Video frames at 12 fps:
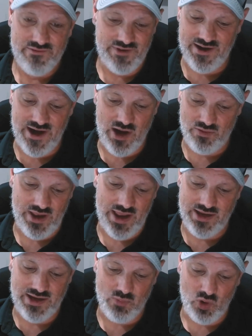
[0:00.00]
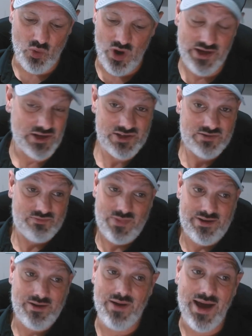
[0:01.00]
figure out, number one, because
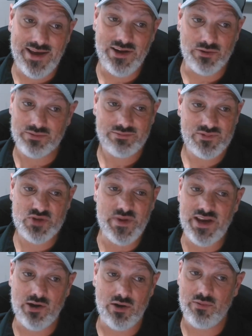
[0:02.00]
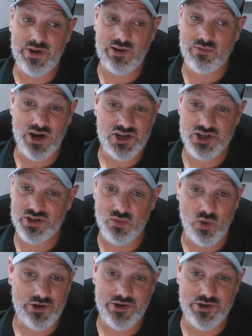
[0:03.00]
I don't speak or read Russian or